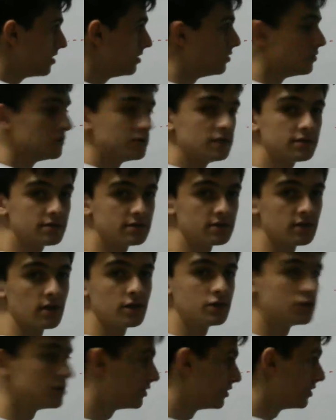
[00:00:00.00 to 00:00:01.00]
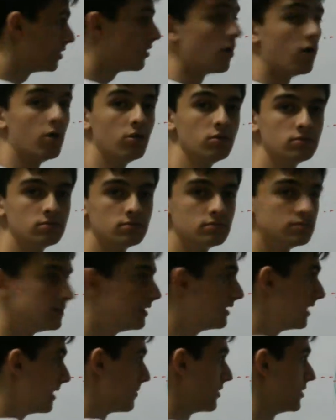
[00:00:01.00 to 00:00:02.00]
uses to, to call
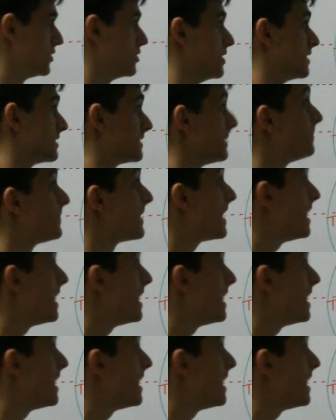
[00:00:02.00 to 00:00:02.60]
the temperatures.